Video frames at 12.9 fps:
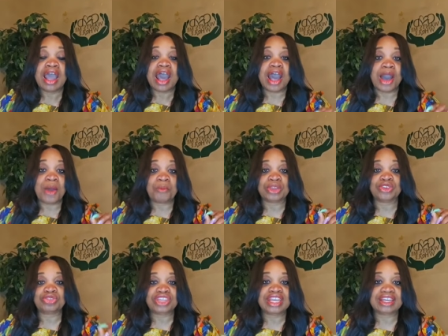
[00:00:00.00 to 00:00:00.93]
um when you
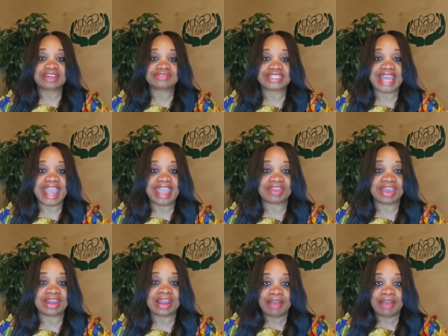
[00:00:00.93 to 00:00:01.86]
think of
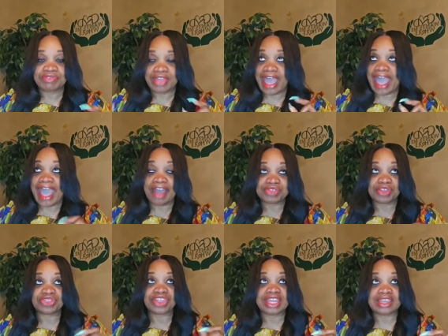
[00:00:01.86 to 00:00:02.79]
david after
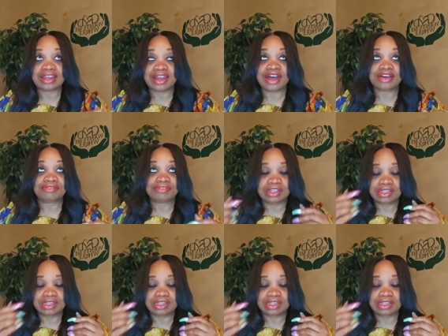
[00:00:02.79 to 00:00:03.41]
thinking of